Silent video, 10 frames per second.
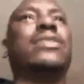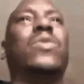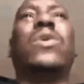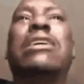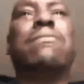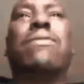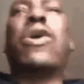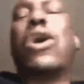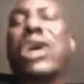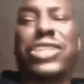that side of
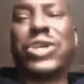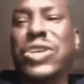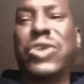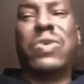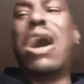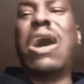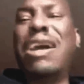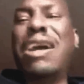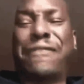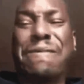town.
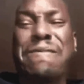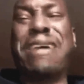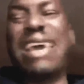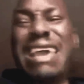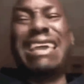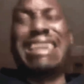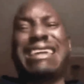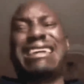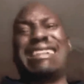There's where all your